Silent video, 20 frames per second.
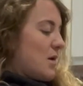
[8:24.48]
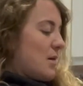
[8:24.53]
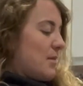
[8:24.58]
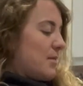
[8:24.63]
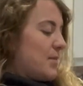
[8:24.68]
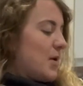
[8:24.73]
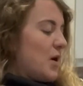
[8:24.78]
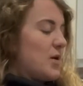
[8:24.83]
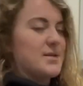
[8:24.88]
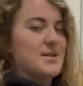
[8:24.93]

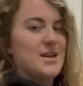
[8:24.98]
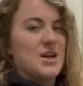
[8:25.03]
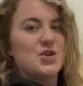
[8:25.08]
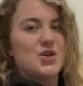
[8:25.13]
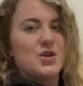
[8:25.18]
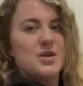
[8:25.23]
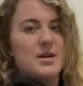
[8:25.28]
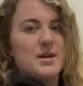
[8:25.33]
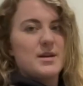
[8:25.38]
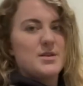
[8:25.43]

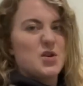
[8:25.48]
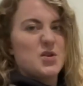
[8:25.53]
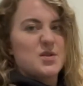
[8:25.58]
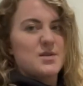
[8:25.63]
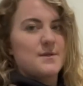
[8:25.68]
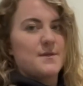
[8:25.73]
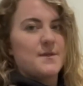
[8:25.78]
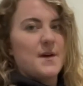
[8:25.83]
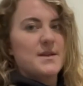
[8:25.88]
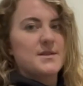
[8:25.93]
post-session is
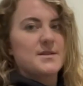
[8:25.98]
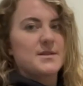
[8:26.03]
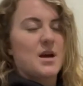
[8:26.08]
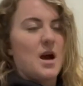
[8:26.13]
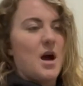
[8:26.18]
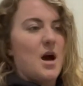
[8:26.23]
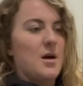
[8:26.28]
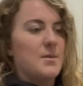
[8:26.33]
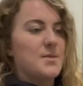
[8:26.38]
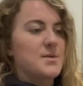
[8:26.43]
just fast
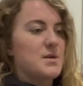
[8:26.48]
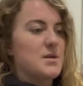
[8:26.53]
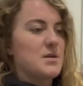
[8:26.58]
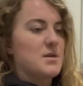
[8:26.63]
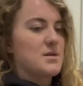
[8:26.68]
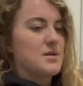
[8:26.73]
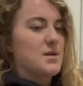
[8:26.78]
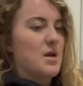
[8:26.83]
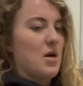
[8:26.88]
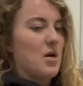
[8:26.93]
carbs.
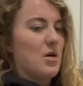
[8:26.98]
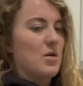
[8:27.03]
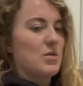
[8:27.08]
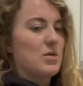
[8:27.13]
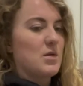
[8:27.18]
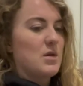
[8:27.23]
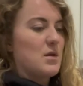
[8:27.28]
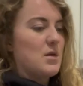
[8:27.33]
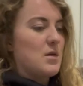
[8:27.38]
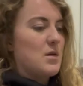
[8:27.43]
So
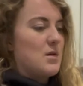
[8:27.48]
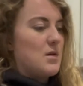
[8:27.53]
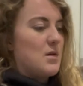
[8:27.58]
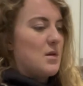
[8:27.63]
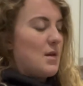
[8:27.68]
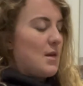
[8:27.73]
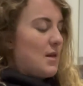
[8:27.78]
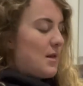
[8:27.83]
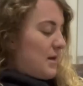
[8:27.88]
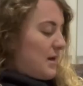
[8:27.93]

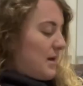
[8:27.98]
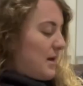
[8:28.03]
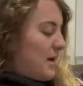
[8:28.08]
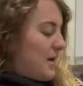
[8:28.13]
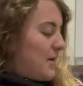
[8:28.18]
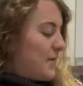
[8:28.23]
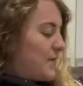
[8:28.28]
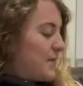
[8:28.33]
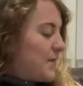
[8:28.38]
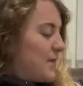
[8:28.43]

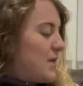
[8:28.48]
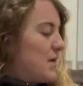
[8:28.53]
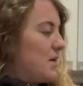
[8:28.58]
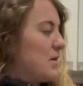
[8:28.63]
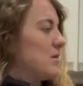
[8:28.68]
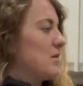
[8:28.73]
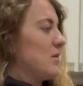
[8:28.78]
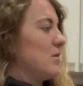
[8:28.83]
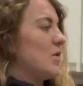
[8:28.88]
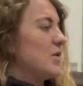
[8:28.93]
have
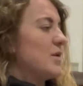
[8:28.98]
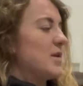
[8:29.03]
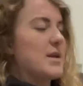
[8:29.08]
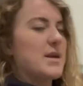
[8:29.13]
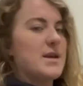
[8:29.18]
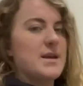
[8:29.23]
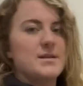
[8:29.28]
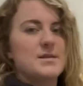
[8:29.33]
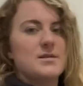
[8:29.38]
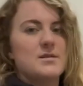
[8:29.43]
one of
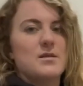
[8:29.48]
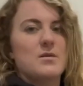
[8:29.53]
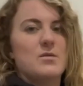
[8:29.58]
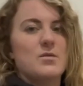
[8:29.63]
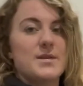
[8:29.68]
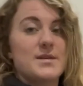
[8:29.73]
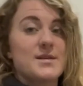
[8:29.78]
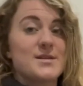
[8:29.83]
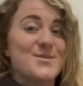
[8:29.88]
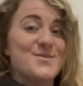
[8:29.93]
these
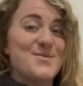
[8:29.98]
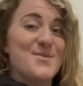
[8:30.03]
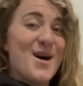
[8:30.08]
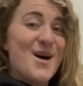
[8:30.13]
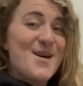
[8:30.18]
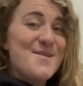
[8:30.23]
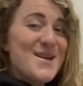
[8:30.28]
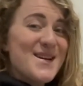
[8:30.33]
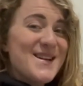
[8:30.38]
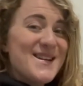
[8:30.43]
with some
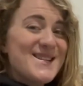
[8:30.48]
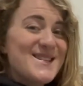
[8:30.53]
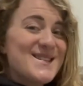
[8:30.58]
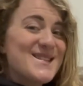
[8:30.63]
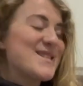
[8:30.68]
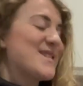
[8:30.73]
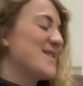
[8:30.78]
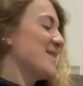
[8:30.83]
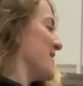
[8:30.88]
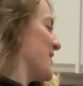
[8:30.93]
Marmite.
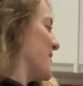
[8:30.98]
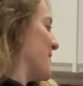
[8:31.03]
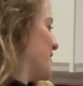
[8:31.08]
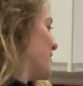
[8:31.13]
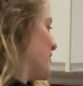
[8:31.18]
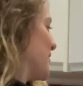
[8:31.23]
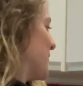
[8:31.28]
So I mentioned